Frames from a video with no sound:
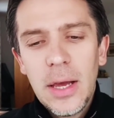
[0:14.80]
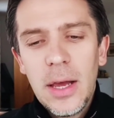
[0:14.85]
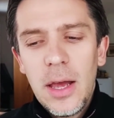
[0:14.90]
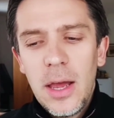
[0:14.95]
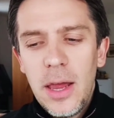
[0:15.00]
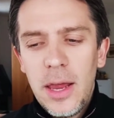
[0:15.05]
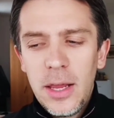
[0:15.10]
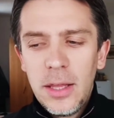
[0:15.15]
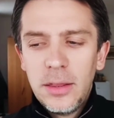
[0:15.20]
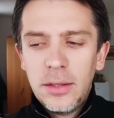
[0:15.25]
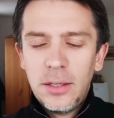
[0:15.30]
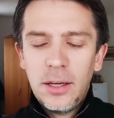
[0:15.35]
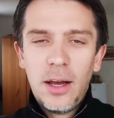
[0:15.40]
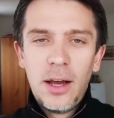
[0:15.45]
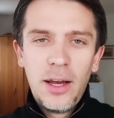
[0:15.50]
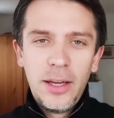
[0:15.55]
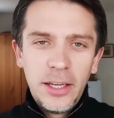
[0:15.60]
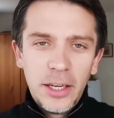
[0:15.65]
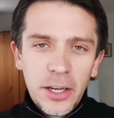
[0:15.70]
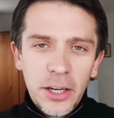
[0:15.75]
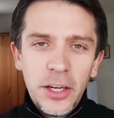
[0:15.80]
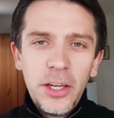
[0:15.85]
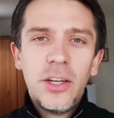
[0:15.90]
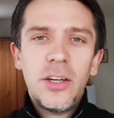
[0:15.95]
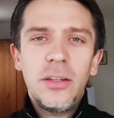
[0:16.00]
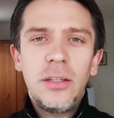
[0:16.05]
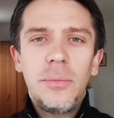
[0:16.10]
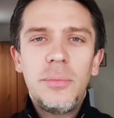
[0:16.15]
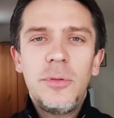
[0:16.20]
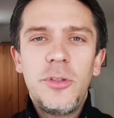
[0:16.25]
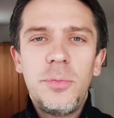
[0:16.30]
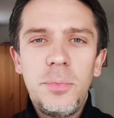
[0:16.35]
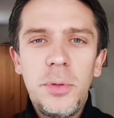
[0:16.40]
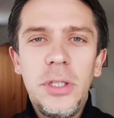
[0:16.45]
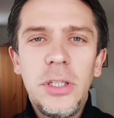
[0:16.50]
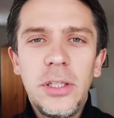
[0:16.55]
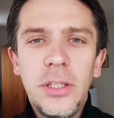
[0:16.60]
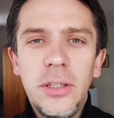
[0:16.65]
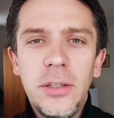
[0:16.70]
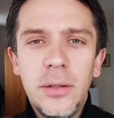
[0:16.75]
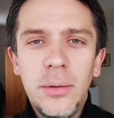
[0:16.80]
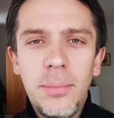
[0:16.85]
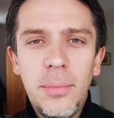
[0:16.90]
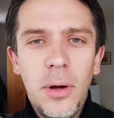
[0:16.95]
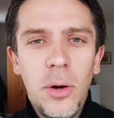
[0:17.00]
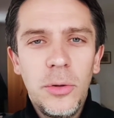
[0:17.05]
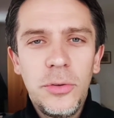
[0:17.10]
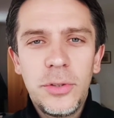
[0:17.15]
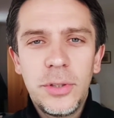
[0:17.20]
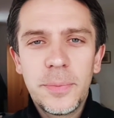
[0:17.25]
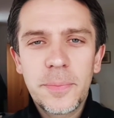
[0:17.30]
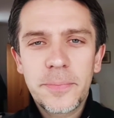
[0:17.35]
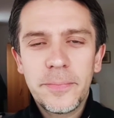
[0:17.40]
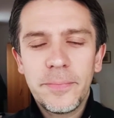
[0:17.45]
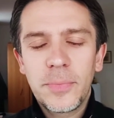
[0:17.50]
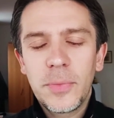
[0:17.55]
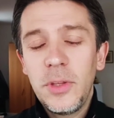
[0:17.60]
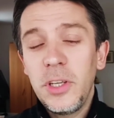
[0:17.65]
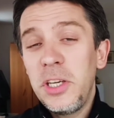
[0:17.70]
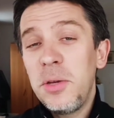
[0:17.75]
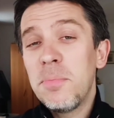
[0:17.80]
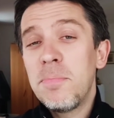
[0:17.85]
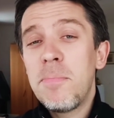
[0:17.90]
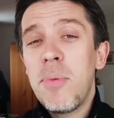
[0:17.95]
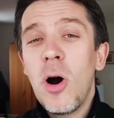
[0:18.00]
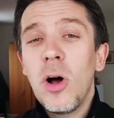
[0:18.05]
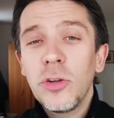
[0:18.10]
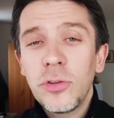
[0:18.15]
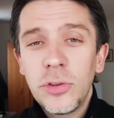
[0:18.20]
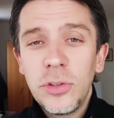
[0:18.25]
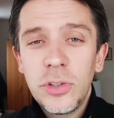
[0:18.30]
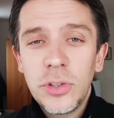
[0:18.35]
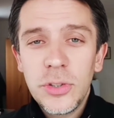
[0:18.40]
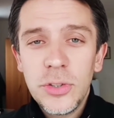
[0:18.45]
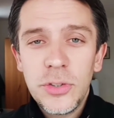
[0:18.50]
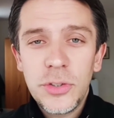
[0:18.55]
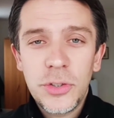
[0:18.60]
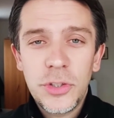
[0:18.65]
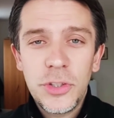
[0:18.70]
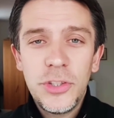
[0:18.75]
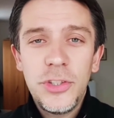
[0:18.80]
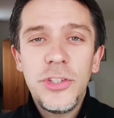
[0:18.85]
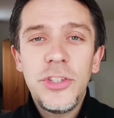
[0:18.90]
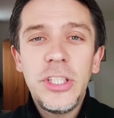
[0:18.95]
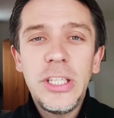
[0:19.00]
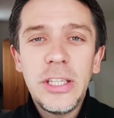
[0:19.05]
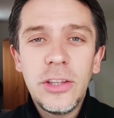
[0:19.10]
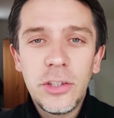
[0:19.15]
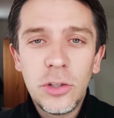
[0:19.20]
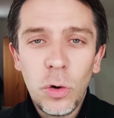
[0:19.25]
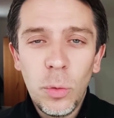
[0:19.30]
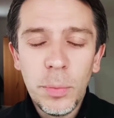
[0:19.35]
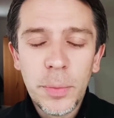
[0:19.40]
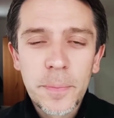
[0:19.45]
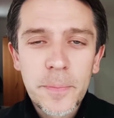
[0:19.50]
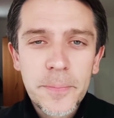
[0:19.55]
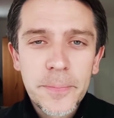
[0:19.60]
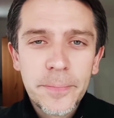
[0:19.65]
And I hear them speaking about the imposter's syndrome.